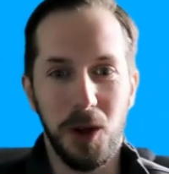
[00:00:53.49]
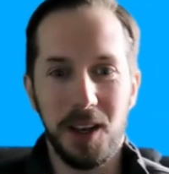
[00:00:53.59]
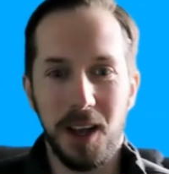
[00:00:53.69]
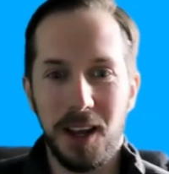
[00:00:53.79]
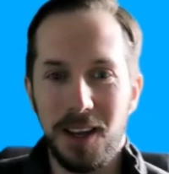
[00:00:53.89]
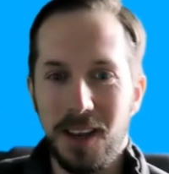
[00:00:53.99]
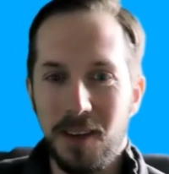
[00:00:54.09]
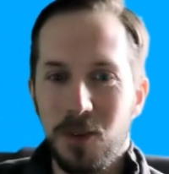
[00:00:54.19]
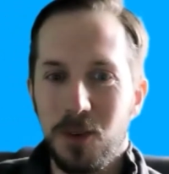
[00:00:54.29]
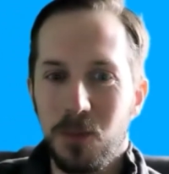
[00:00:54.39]
I
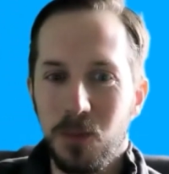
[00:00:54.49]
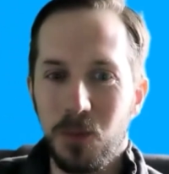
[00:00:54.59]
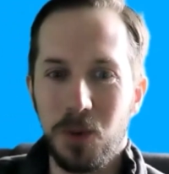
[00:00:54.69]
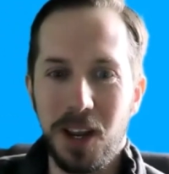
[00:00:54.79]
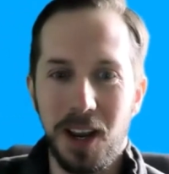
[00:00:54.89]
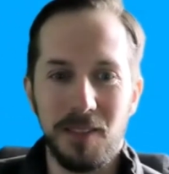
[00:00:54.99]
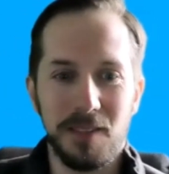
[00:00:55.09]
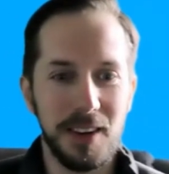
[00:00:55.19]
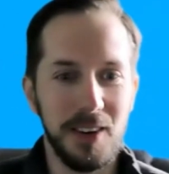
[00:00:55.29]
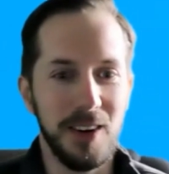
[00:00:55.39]
never kind of,
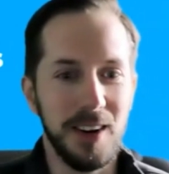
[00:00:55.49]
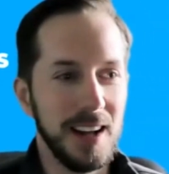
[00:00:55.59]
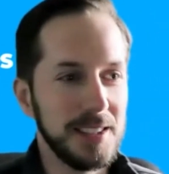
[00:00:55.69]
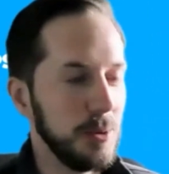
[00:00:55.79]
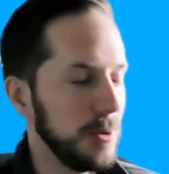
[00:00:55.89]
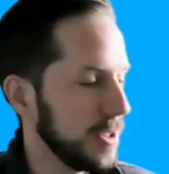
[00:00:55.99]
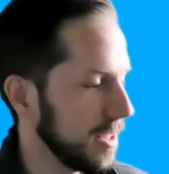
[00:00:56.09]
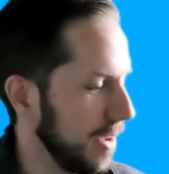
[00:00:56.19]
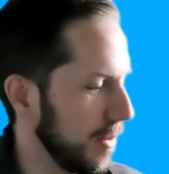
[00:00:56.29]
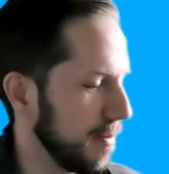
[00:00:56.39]
in high school, just like with